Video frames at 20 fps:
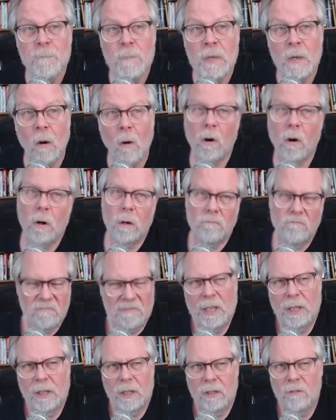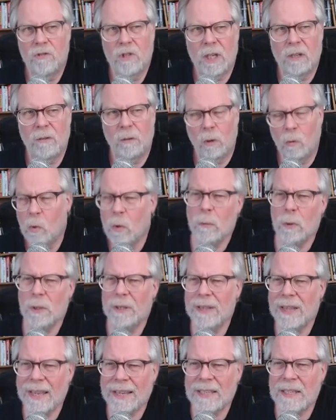or ink in general. We would
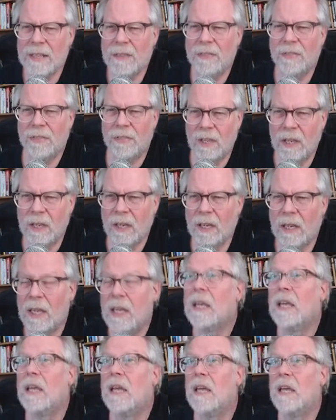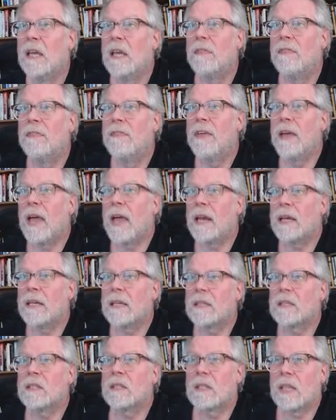like to think that
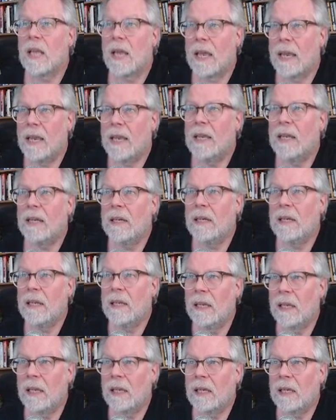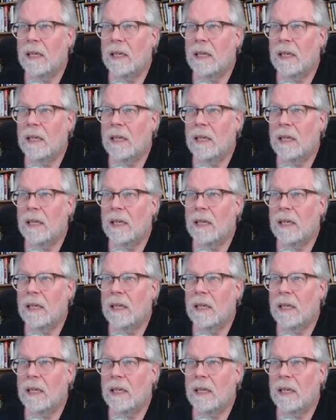cyan ink,